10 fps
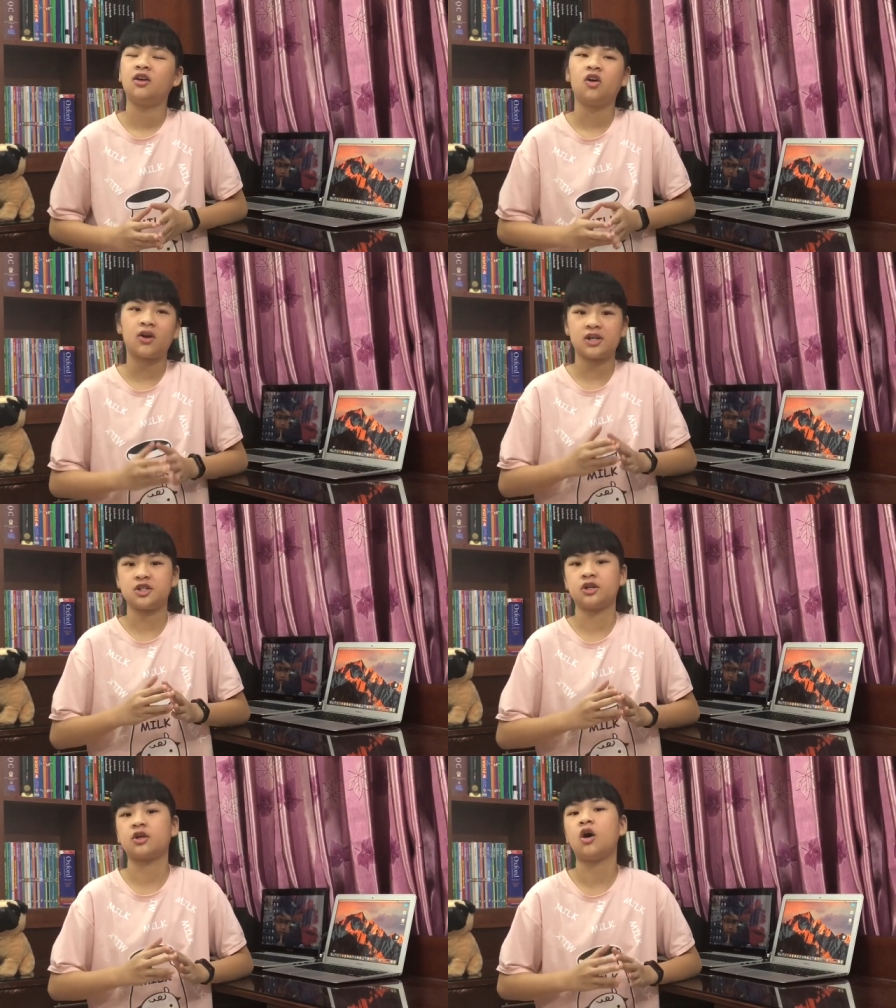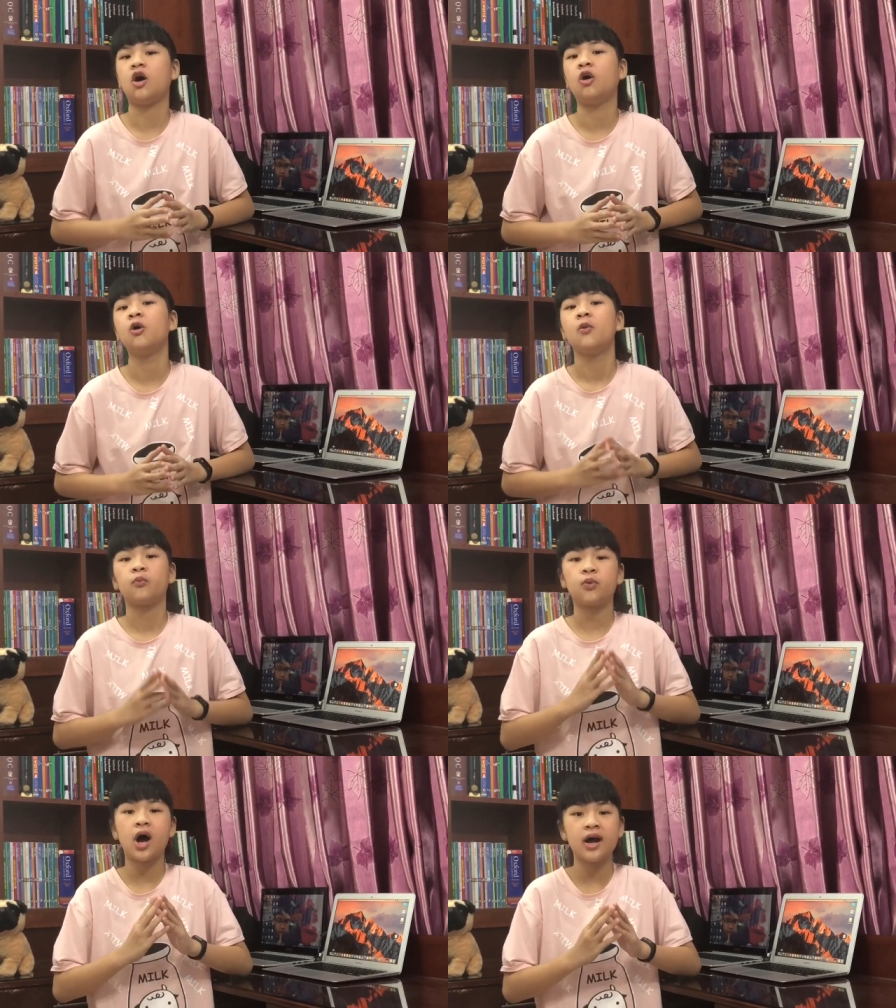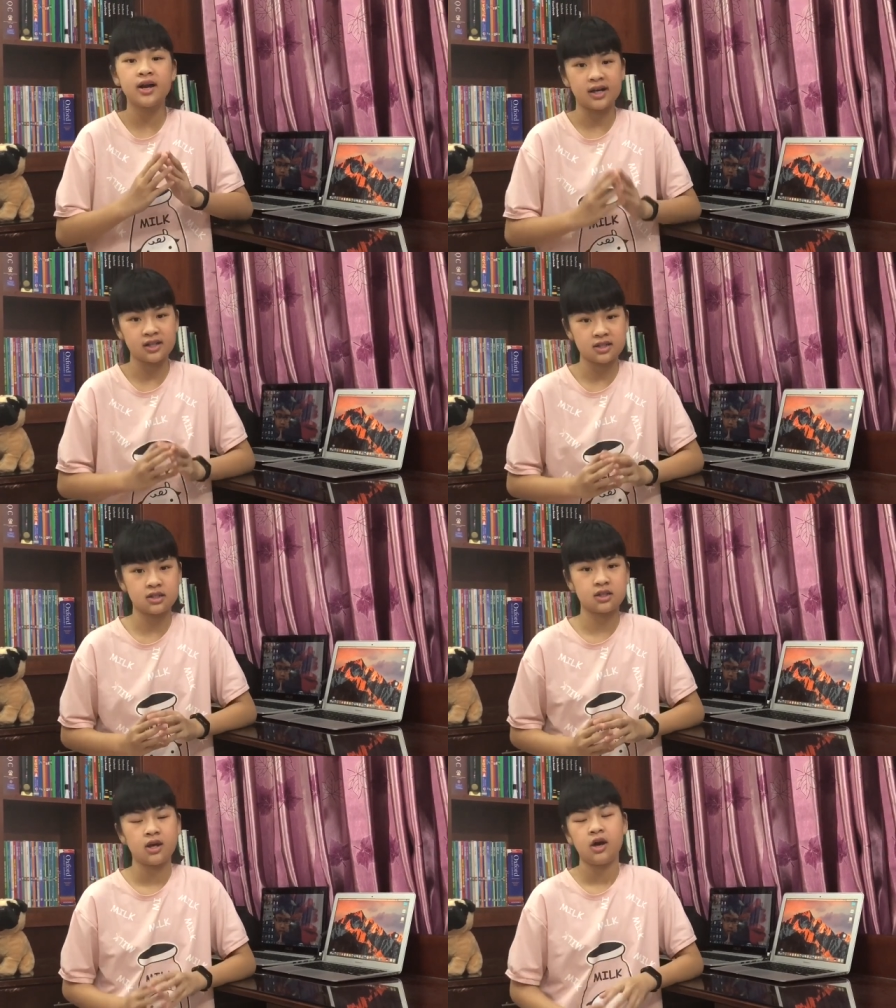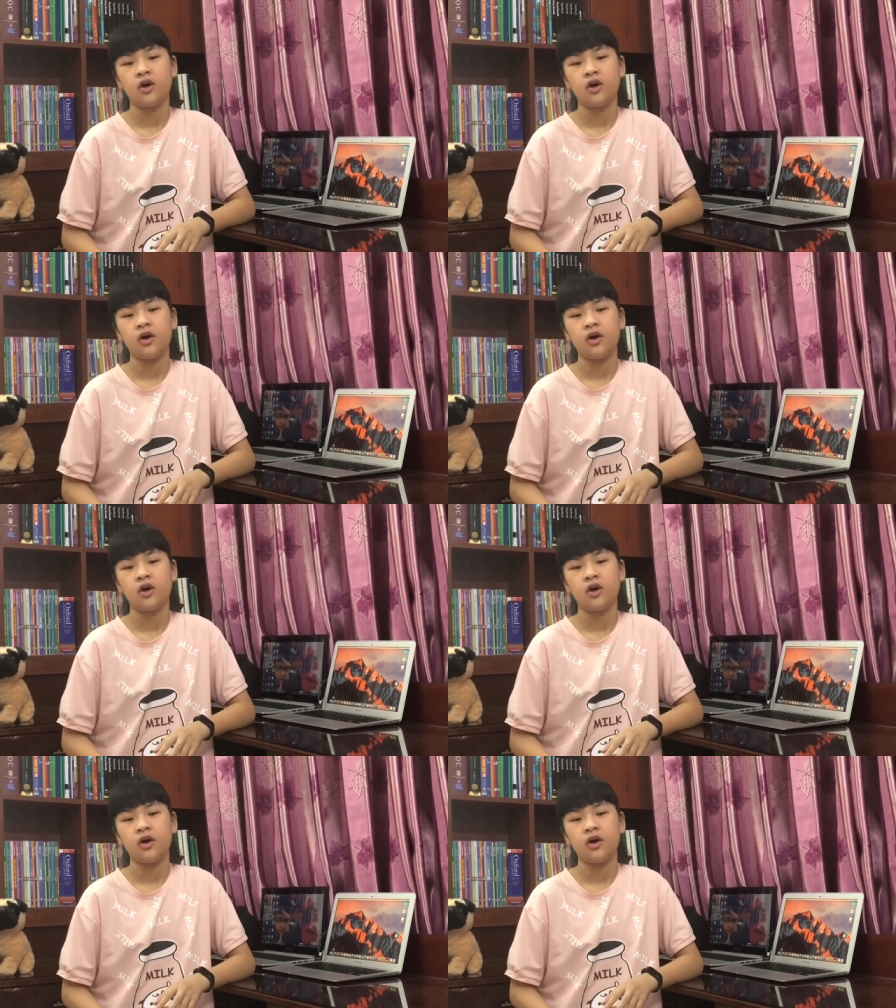or I should call products,